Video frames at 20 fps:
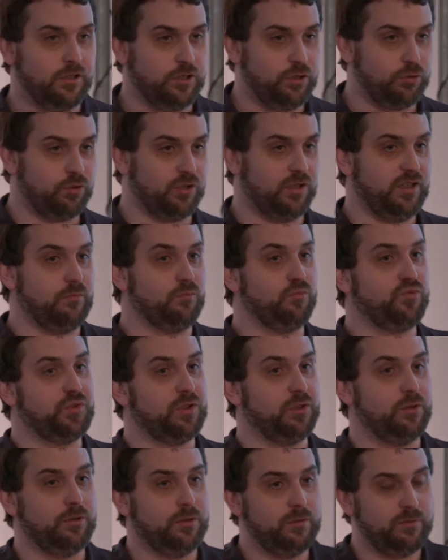You can
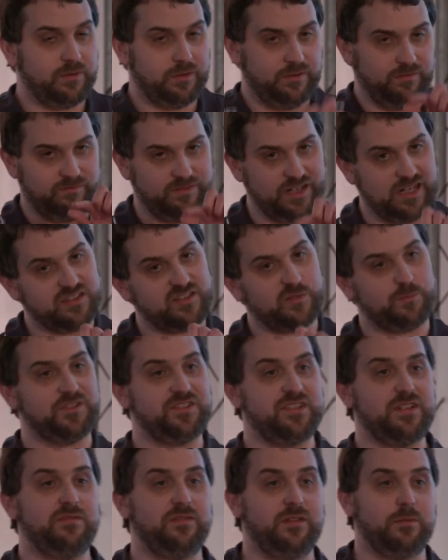improve that
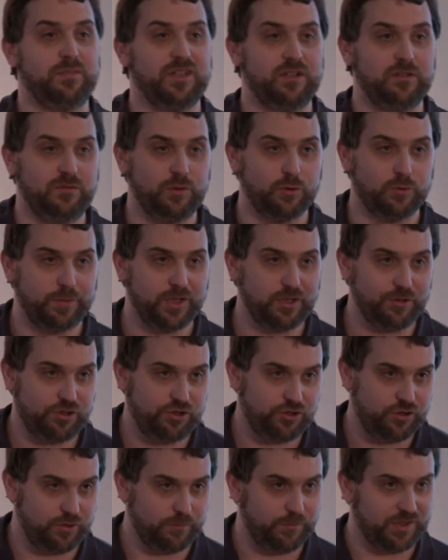specific bit of your
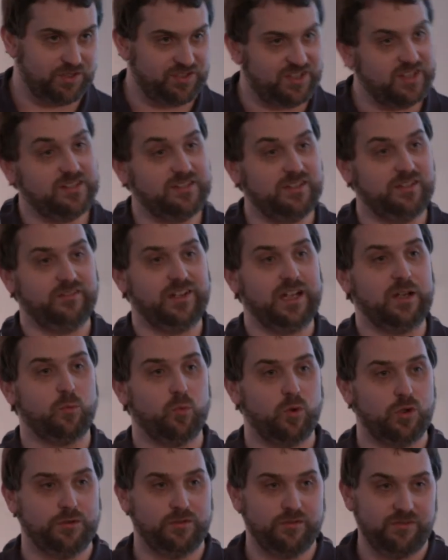posture by setting that
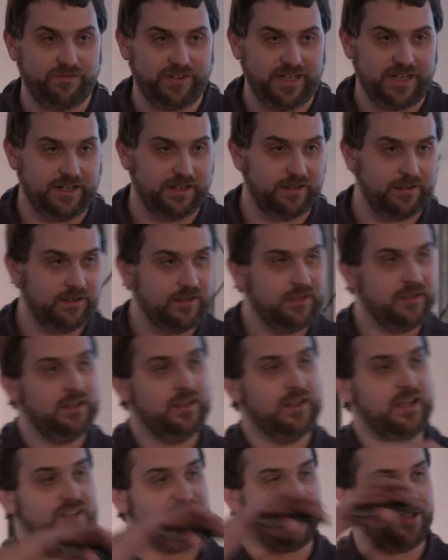one thing.
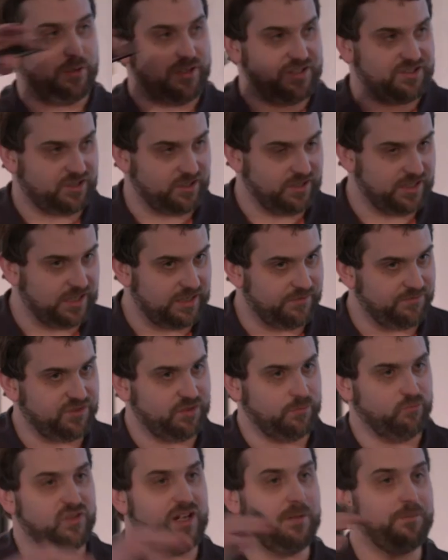And so it's going to have
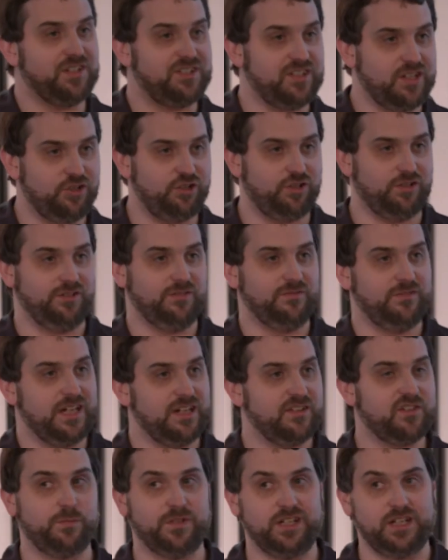some repetition of the
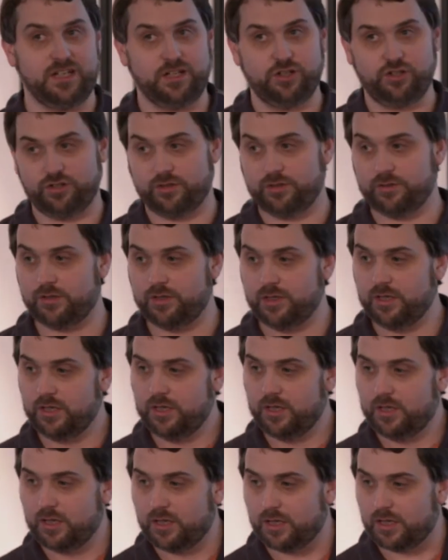explanation
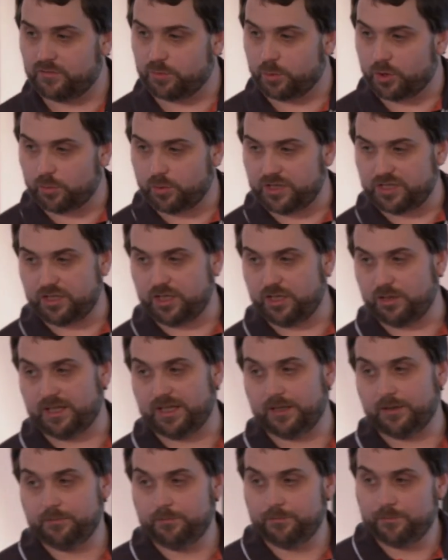of what we're
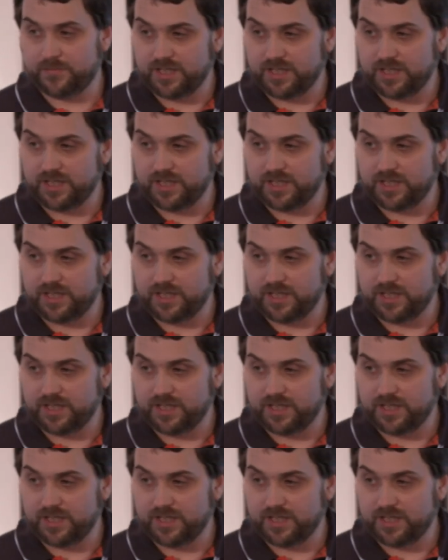doing.